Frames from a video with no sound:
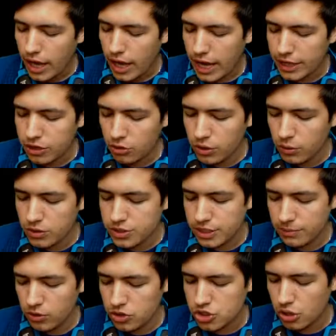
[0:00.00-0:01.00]
The only
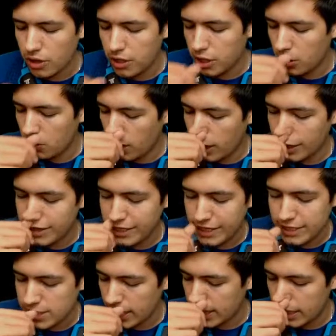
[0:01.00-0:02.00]
ones I'm not showing you are
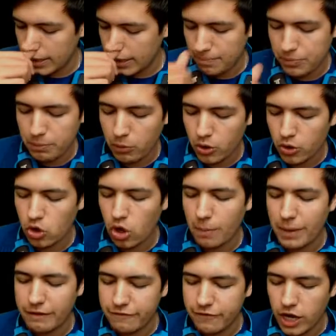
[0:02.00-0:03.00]
things like Modern
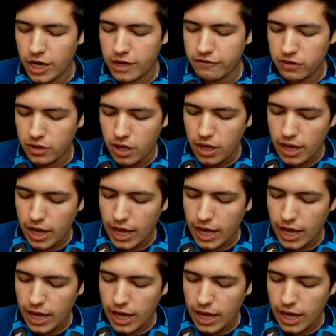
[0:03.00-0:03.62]
Combat 5,